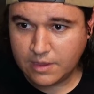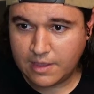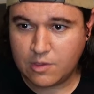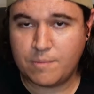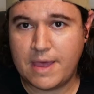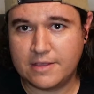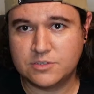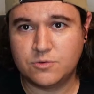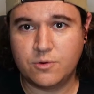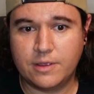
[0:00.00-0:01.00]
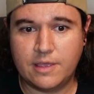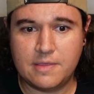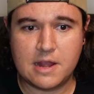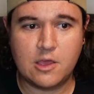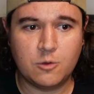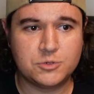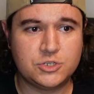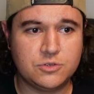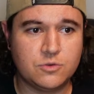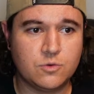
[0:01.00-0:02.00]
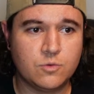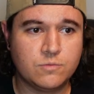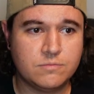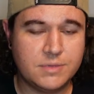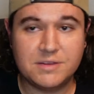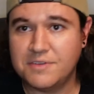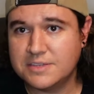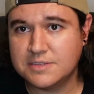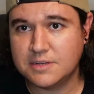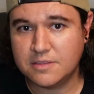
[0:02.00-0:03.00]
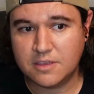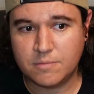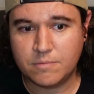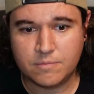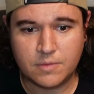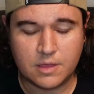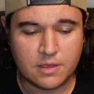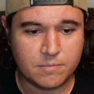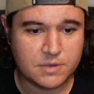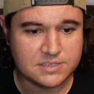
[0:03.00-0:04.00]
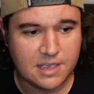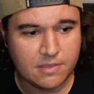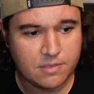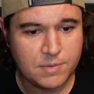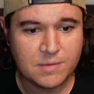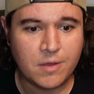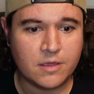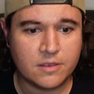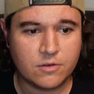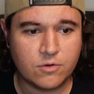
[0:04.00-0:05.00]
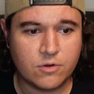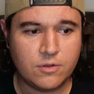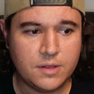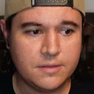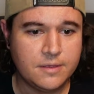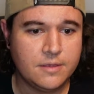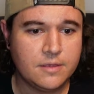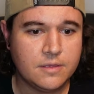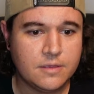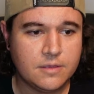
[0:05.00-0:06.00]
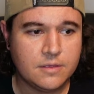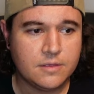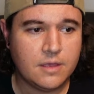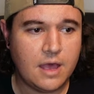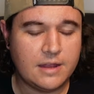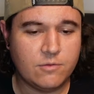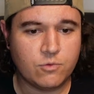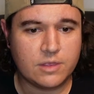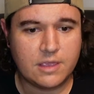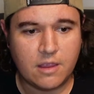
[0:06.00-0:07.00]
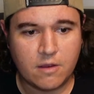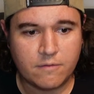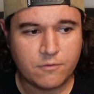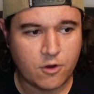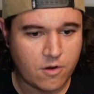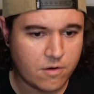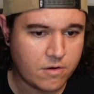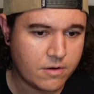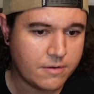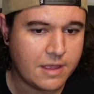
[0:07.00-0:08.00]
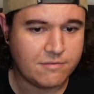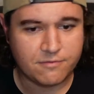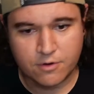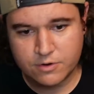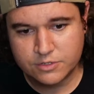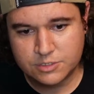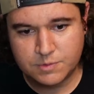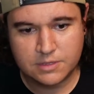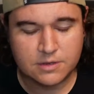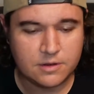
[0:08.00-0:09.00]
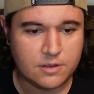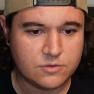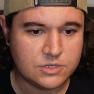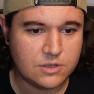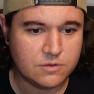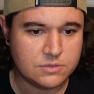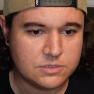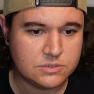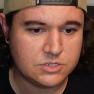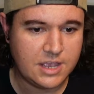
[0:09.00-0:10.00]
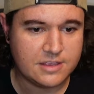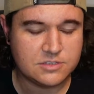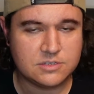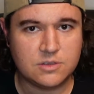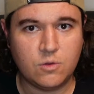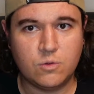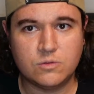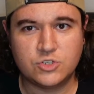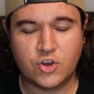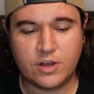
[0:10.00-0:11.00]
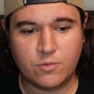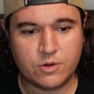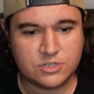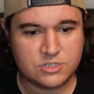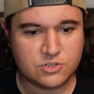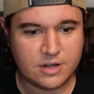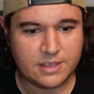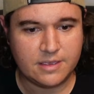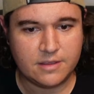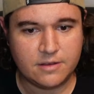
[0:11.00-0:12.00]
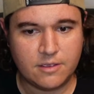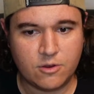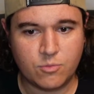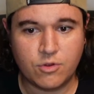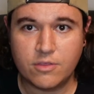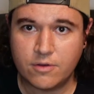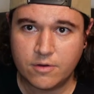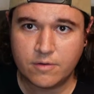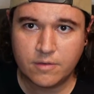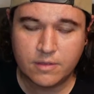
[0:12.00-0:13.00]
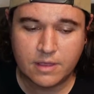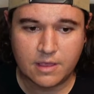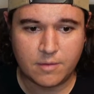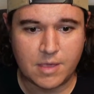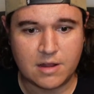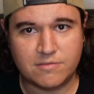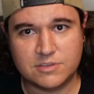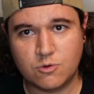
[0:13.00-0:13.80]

and their backstory, and that helps you be invested in them. Because the pickpocket girl, I didn't really care for her at first, but then she has this whole journey where she's trying to get her brother out of this